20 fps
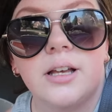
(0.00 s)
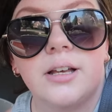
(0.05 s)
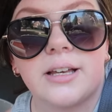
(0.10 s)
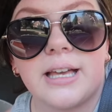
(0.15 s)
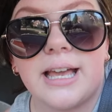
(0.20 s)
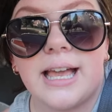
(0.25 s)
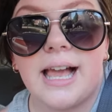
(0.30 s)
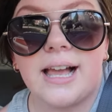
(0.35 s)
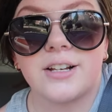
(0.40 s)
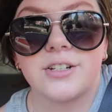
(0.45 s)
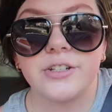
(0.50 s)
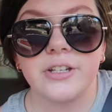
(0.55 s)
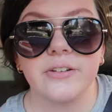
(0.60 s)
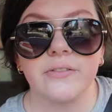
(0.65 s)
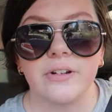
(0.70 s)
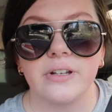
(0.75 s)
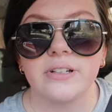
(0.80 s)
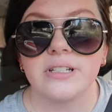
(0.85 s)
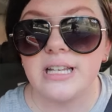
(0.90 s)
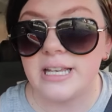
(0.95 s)
Okay,
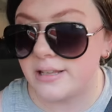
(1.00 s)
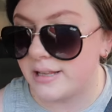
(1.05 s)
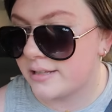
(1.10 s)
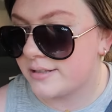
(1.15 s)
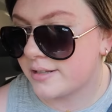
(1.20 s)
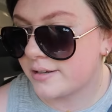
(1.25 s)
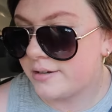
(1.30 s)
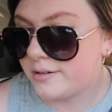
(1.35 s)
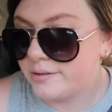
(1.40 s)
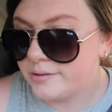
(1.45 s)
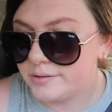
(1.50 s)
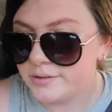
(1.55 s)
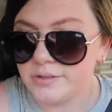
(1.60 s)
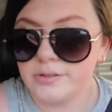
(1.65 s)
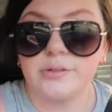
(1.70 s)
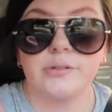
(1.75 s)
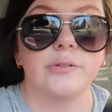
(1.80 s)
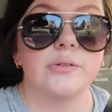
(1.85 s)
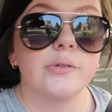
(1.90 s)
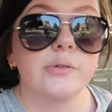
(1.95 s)
actually, realty, let's go
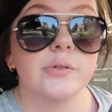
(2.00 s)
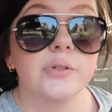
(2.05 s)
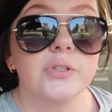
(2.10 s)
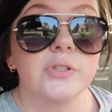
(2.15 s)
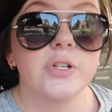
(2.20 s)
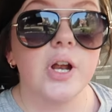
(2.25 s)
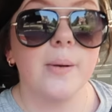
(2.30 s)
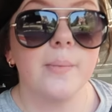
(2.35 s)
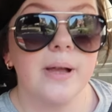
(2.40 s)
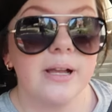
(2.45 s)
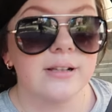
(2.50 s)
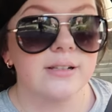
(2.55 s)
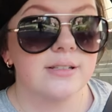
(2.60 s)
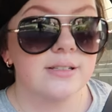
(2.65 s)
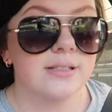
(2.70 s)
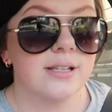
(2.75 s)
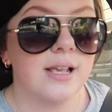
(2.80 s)
to Starbucks.